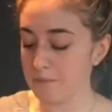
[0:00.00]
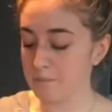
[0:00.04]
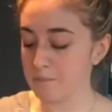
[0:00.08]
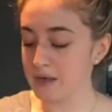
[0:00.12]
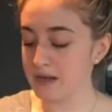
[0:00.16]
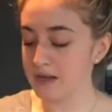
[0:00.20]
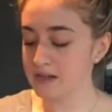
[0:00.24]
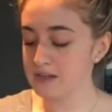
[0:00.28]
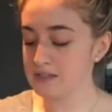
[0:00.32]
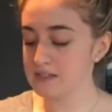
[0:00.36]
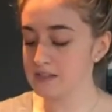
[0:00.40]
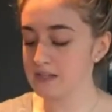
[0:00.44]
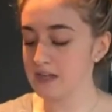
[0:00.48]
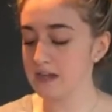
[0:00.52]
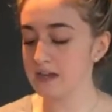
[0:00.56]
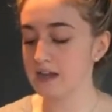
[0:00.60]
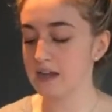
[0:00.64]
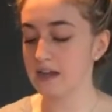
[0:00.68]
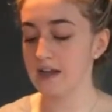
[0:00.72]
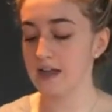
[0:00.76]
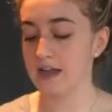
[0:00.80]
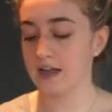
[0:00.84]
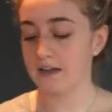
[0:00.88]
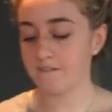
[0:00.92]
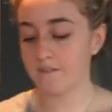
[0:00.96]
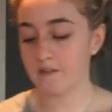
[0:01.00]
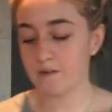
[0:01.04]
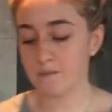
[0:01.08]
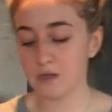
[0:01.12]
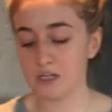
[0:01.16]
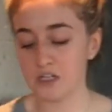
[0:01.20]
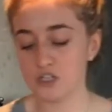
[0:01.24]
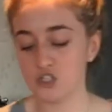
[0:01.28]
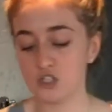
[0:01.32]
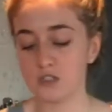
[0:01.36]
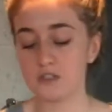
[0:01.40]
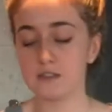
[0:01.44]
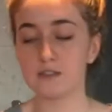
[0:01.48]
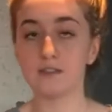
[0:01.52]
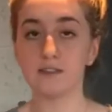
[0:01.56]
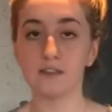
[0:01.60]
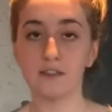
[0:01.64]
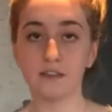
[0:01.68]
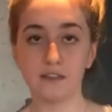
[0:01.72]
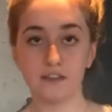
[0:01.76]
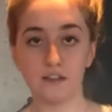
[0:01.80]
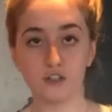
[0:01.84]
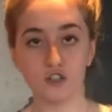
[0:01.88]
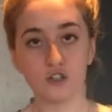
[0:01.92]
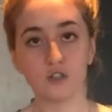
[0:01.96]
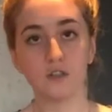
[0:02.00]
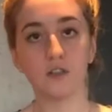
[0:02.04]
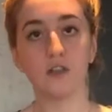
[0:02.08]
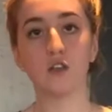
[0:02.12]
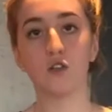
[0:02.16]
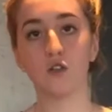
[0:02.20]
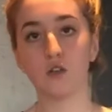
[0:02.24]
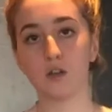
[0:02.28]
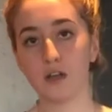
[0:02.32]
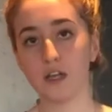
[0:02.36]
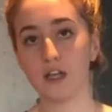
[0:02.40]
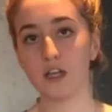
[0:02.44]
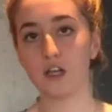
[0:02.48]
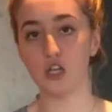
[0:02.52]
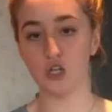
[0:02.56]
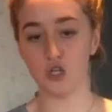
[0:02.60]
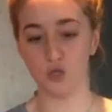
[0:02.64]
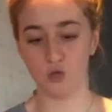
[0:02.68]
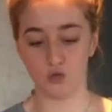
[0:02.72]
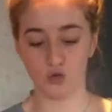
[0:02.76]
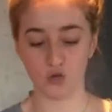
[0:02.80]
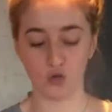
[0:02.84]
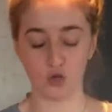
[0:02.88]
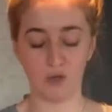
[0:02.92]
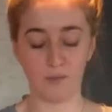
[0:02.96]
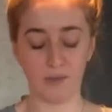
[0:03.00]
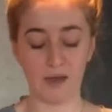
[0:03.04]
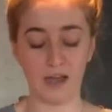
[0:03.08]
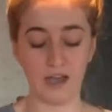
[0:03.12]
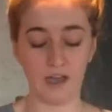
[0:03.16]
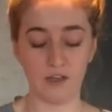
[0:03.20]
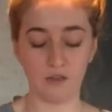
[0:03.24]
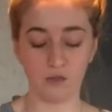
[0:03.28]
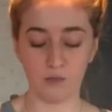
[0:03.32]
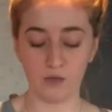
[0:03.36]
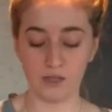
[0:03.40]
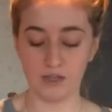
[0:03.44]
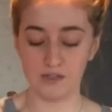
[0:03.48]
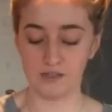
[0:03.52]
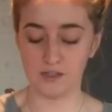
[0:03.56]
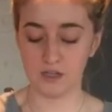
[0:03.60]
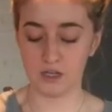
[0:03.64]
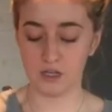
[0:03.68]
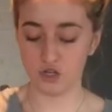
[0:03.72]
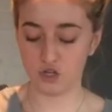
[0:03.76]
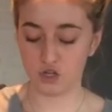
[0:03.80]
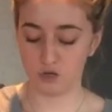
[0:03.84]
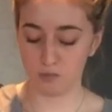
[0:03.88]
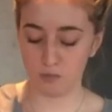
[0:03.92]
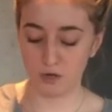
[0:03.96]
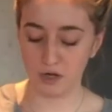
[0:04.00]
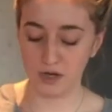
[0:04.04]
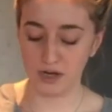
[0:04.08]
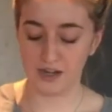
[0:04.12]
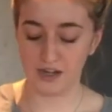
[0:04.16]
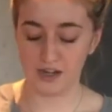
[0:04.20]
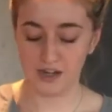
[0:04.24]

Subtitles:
Mindset and affirmations literally create new neural pathways in your brain.